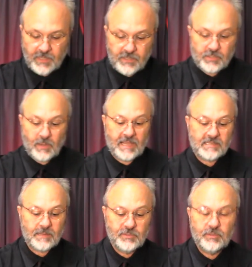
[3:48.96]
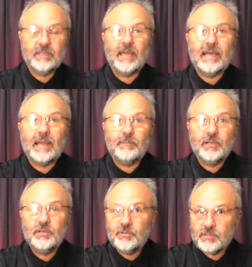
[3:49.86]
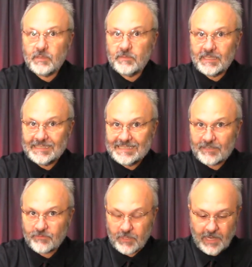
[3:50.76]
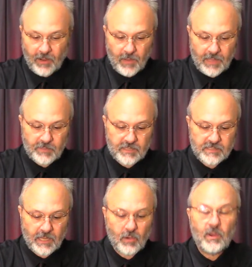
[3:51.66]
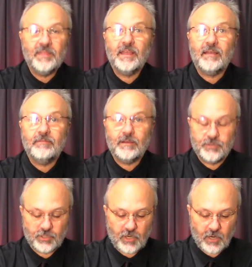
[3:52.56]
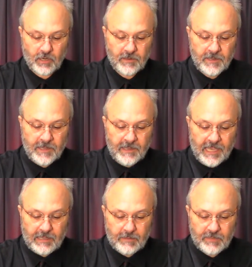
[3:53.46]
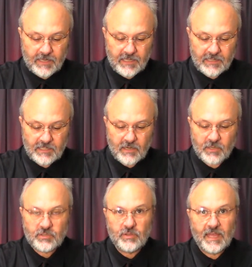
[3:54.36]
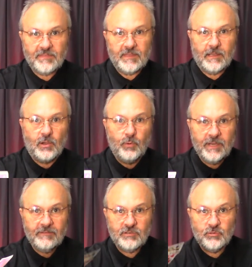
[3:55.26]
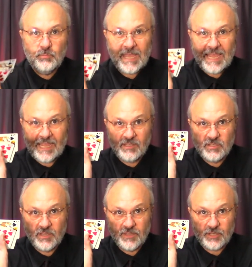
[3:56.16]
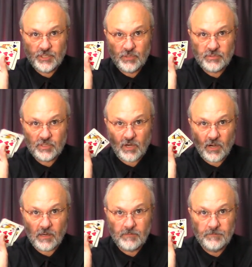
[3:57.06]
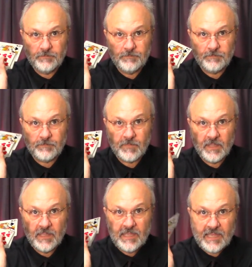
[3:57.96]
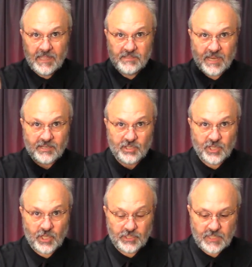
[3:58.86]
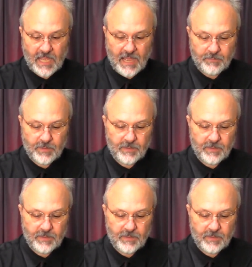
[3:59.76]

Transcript: So as I'm doing that, I'm going to do something different now. I'm going to say, oh, I think I found your card. And I'm going to cut the card so that the Queen of Spades, their chosen card, is actually on top.